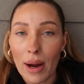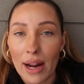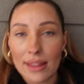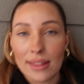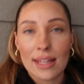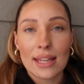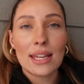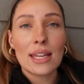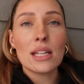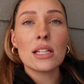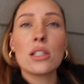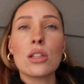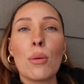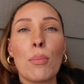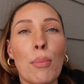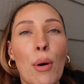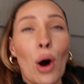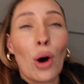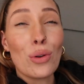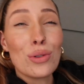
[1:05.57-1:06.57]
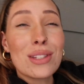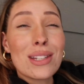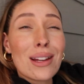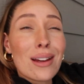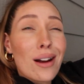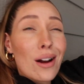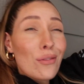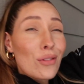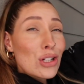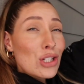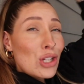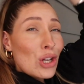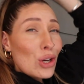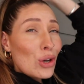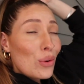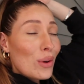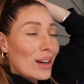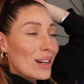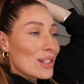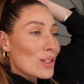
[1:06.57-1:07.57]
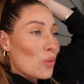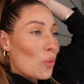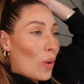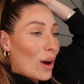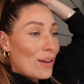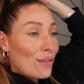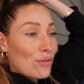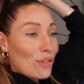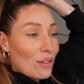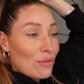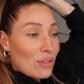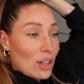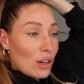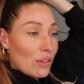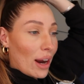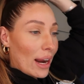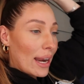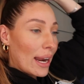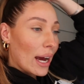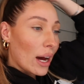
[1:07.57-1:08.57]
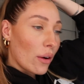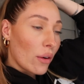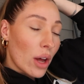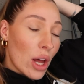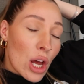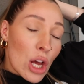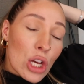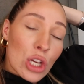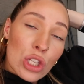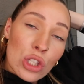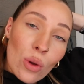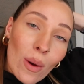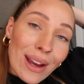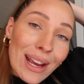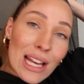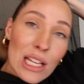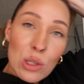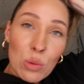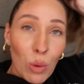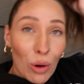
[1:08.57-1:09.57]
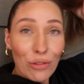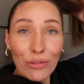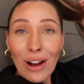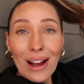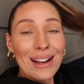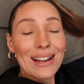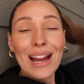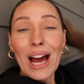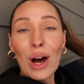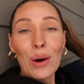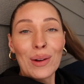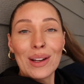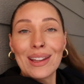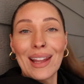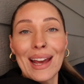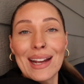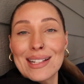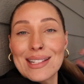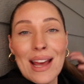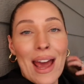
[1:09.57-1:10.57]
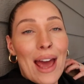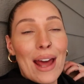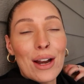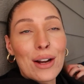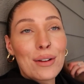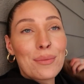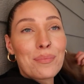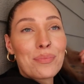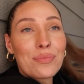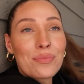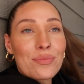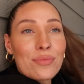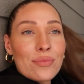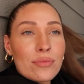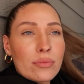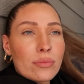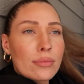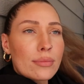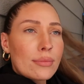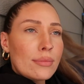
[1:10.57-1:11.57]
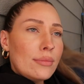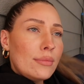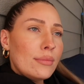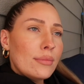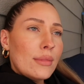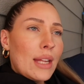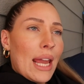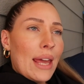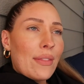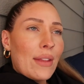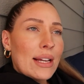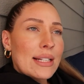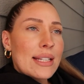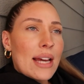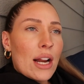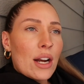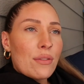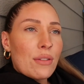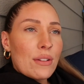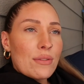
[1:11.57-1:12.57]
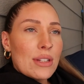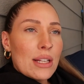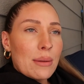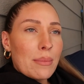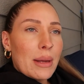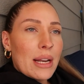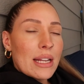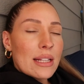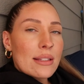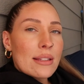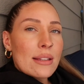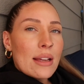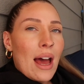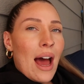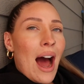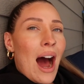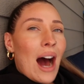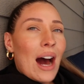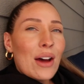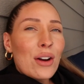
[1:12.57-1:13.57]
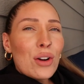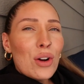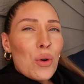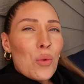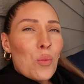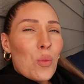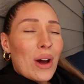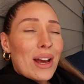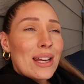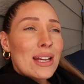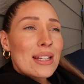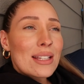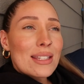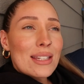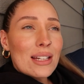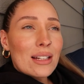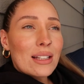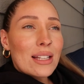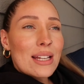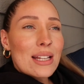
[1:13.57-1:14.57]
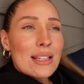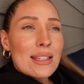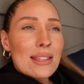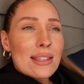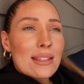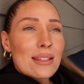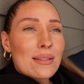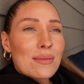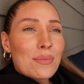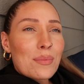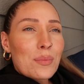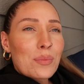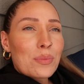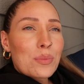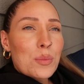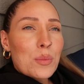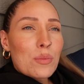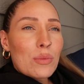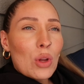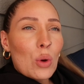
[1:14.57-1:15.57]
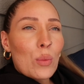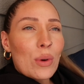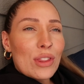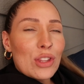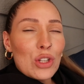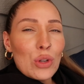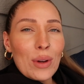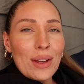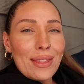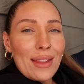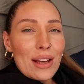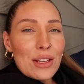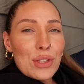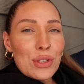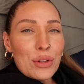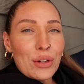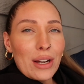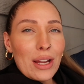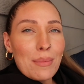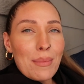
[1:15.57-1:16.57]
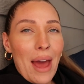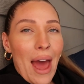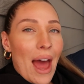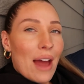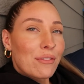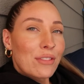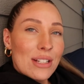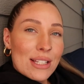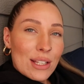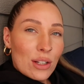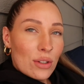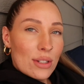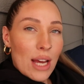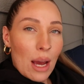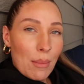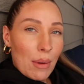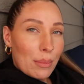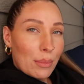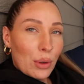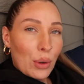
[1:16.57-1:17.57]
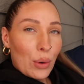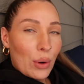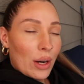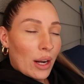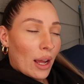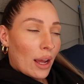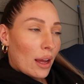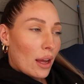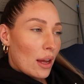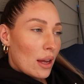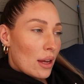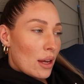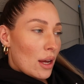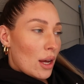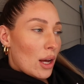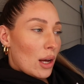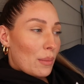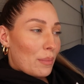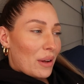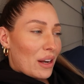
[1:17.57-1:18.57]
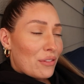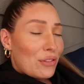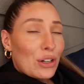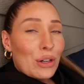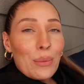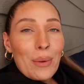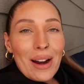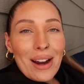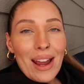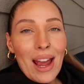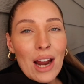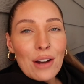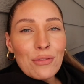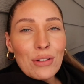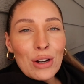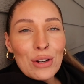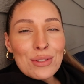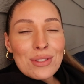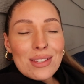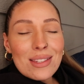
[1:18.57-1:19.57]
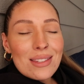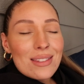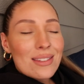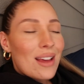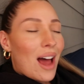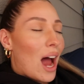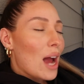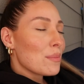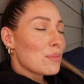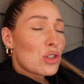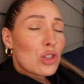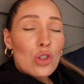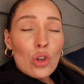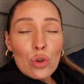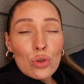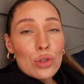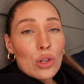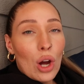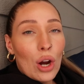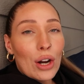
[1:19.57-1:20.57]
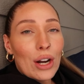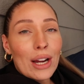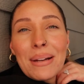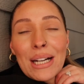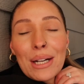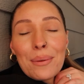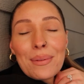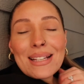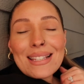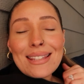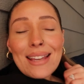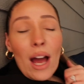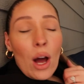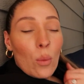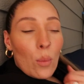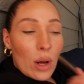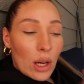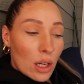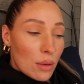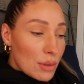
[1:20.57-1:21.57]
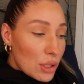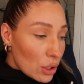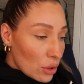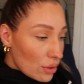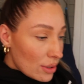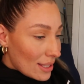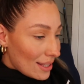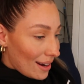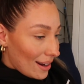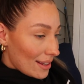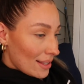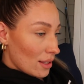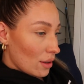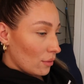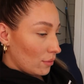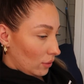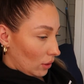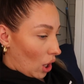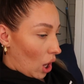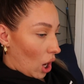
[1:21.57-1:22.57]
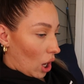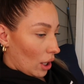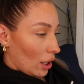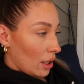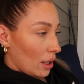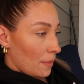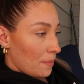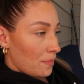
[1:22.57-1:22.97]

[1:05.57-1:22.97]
I think he's supposed to get off at two and it's one fifty right now. So I guess we'll find out in like ten or, in like ten or fifteen minutes. I don't know what his deal is with doing that scream every single time I'm recording. But if you're wearing headphones, I'm so sorry. But anyways, yeah, welcome to today's vlog.